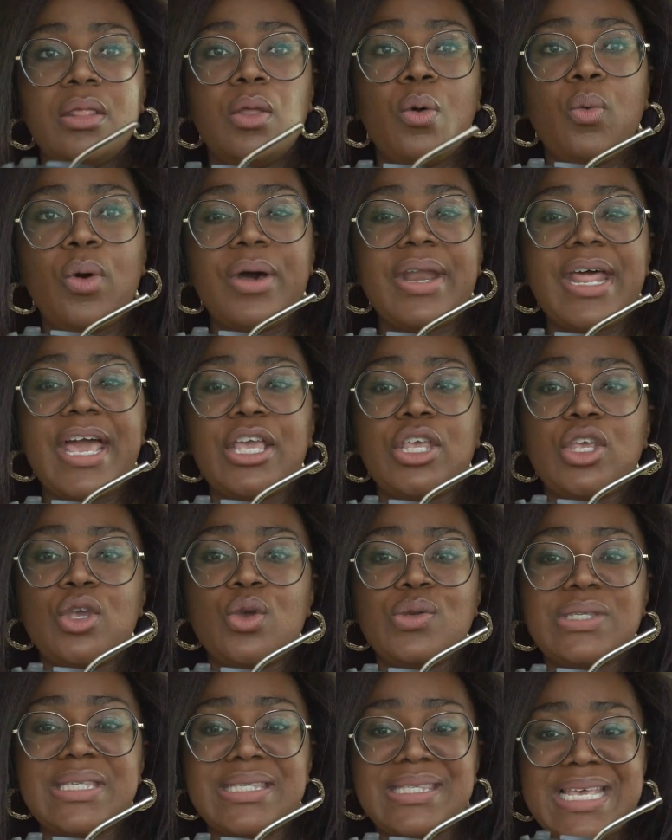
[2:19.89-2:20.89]
What I
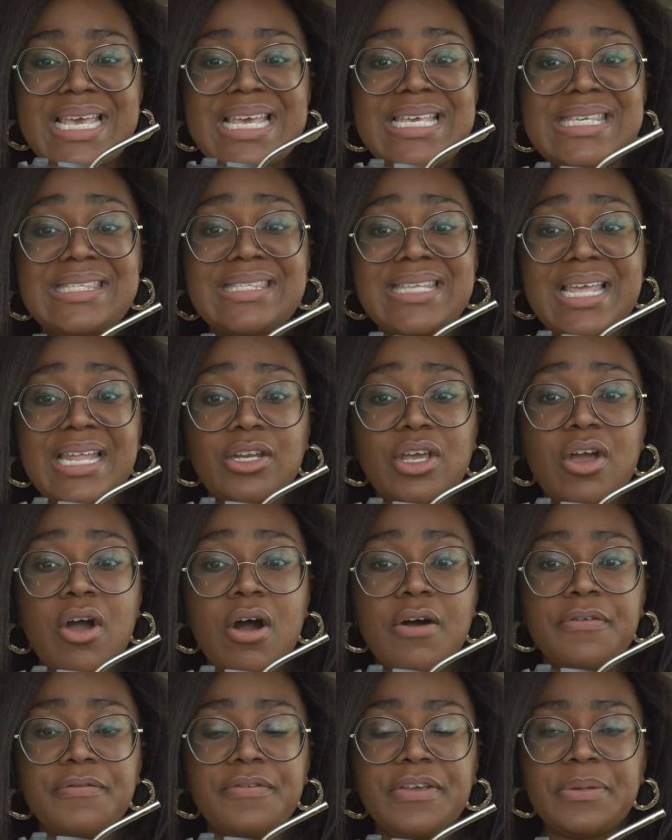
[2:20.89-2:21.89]
use is the instant
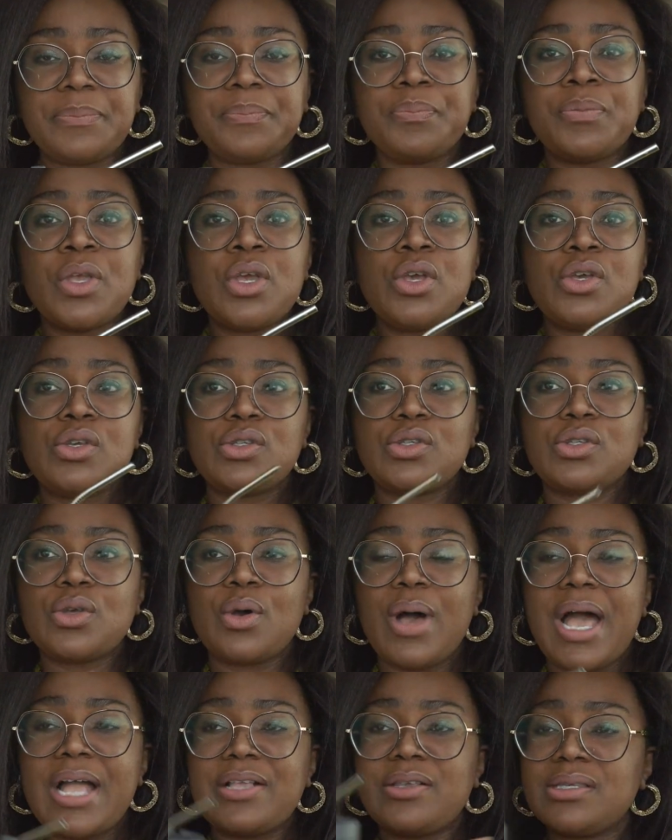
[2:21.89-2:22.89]
coffee.
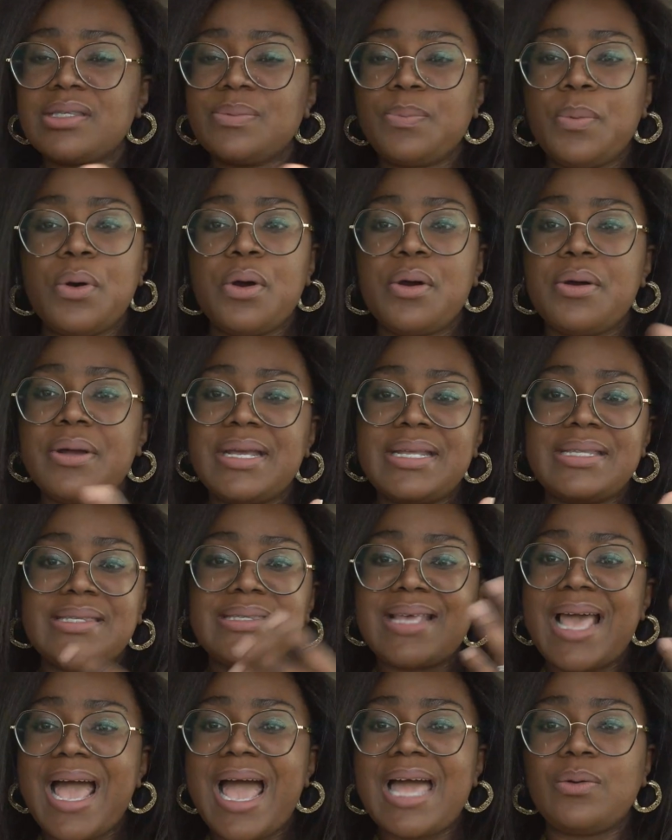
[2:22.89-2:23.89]
So I just pour
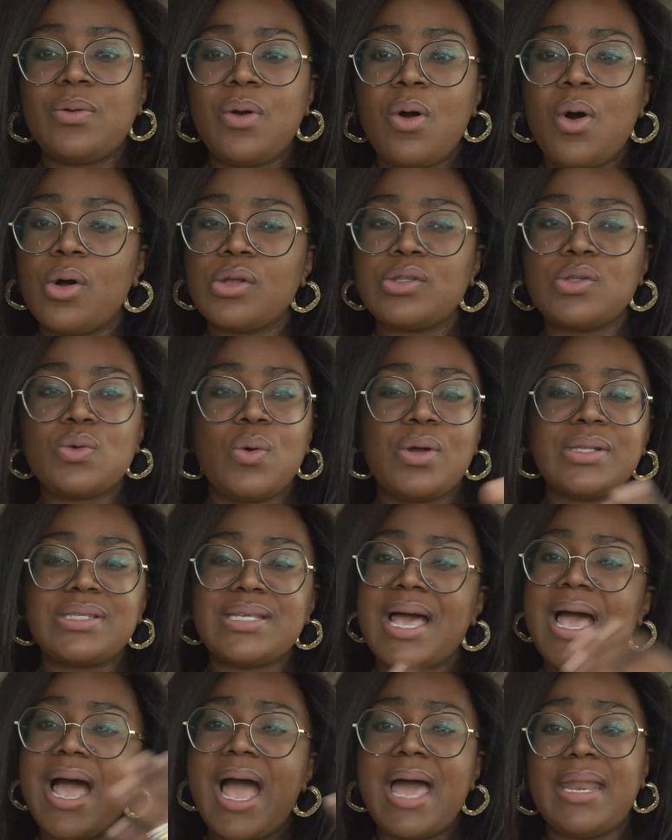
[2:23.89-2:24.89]
it, add hot
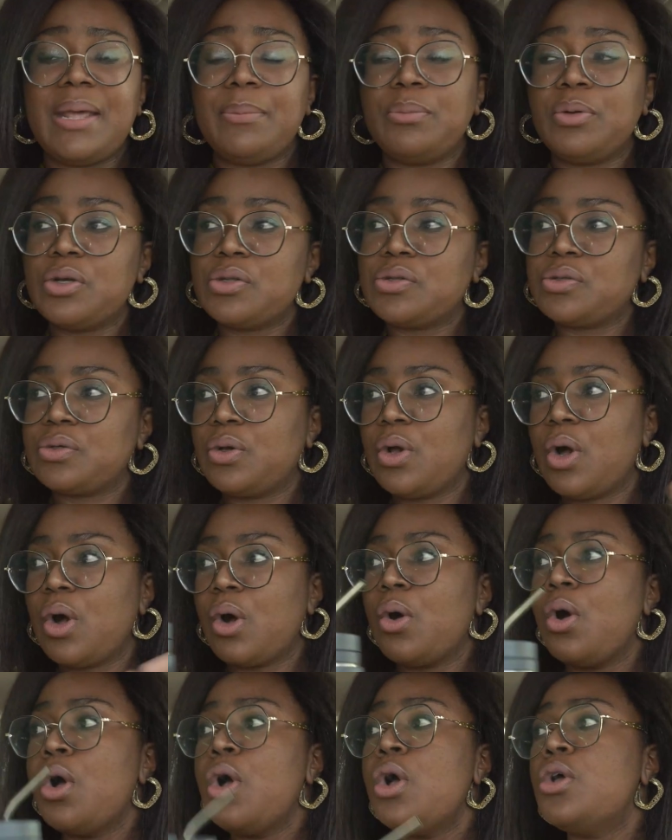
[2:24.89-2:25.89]
water, and I'm good to
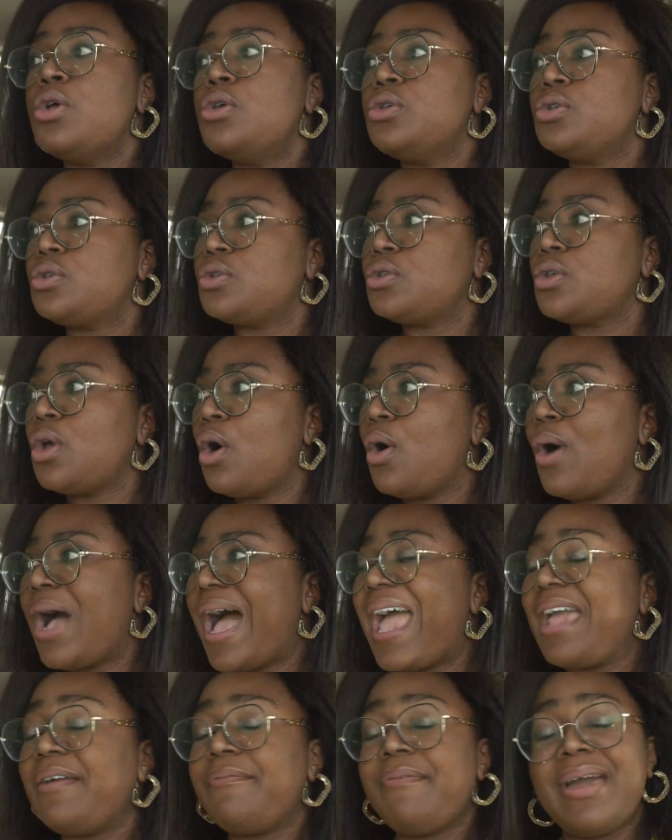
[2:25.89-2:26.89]
go. So
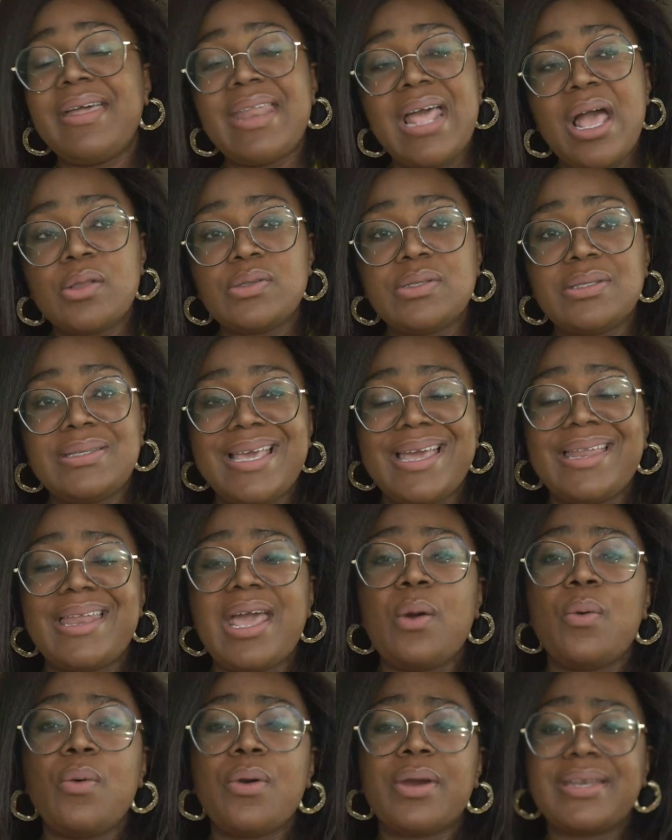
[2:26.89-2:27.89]
I ran out today and
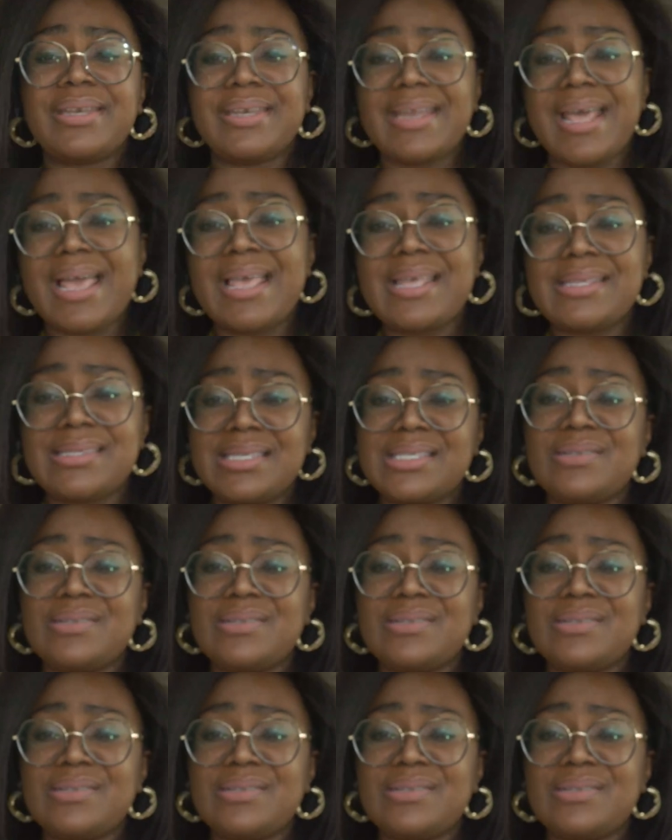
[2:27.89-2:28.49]
I worked nights.